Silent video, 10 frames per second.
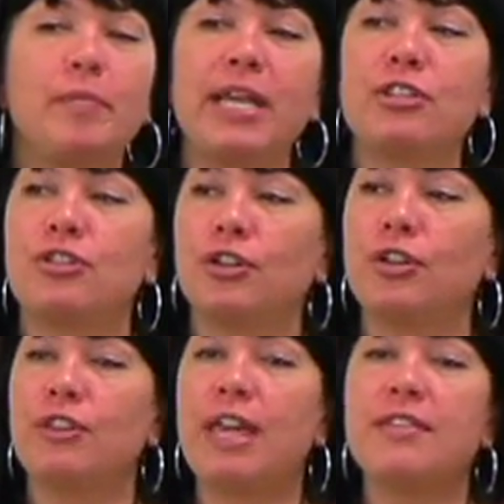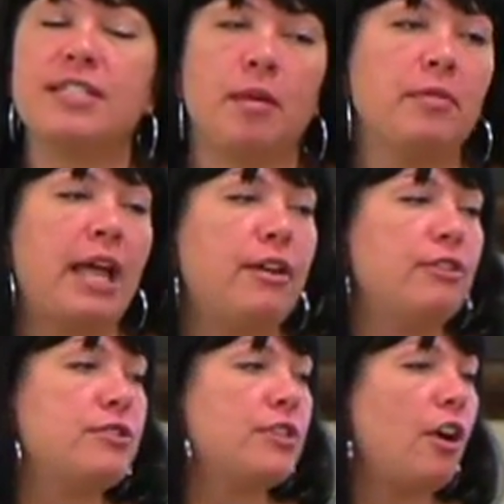to make sure that some
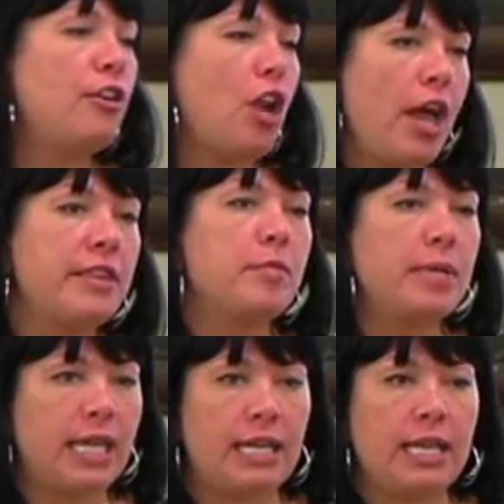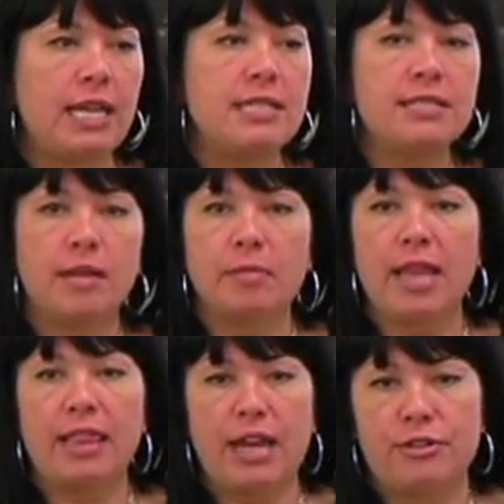letters are not at the beginning and some
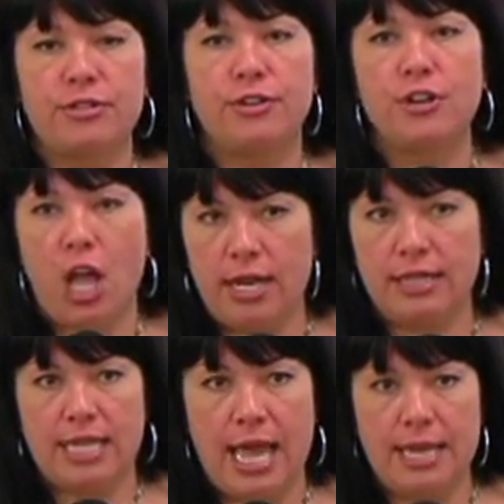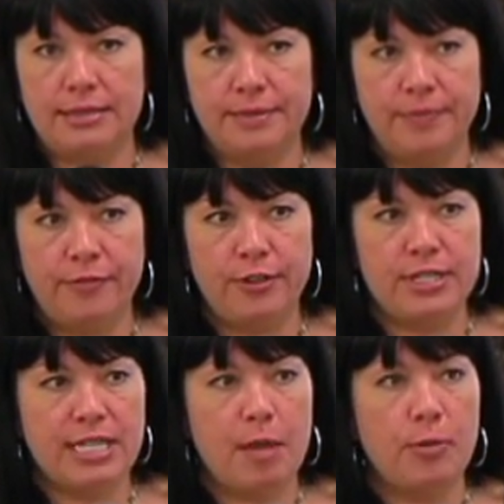letters are not at the end. For
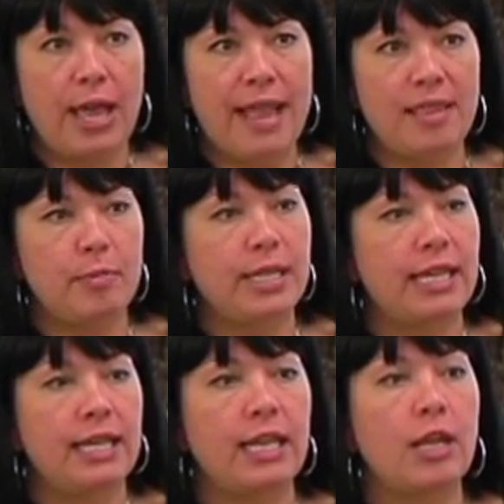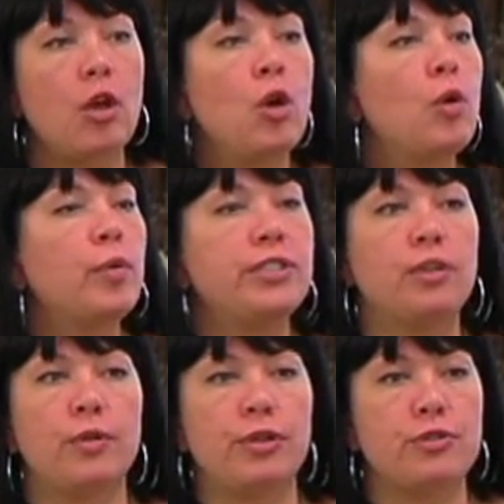example, at the beginning, we
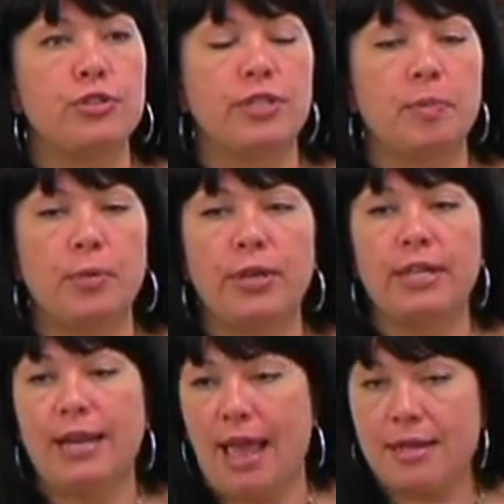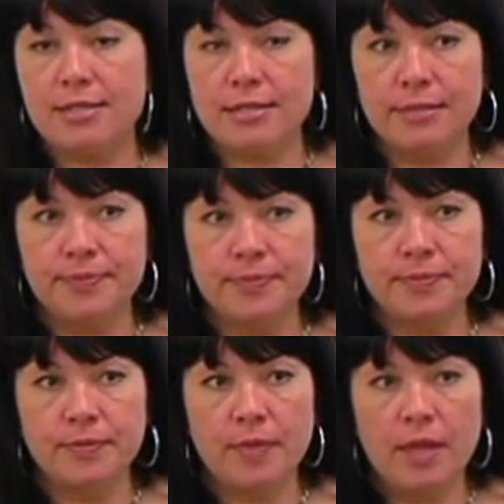don't usually put an X.
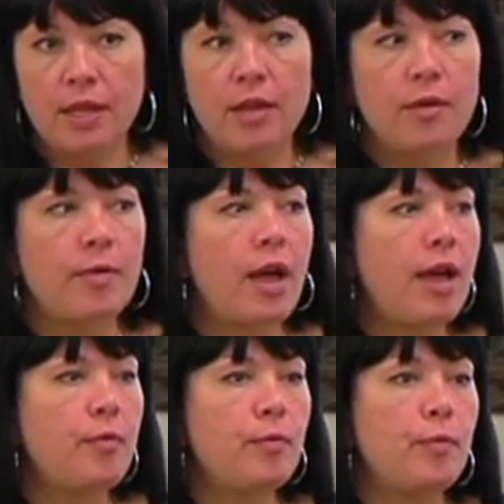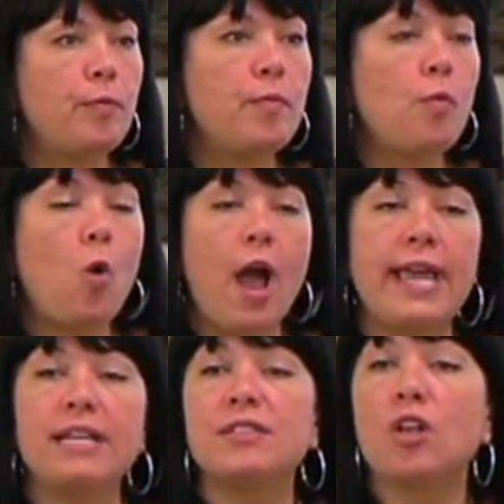
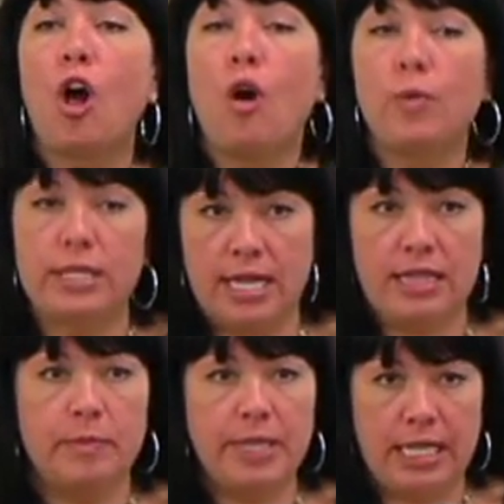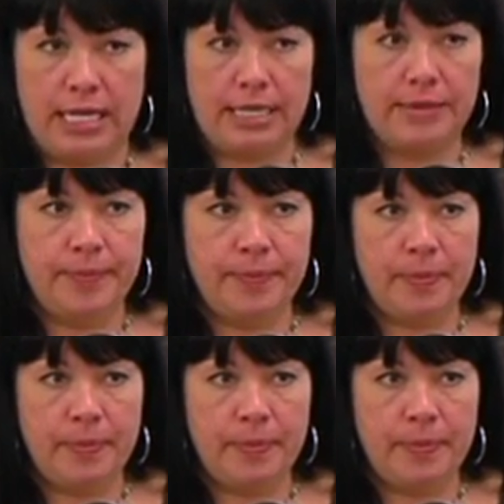Y is always at the beginning.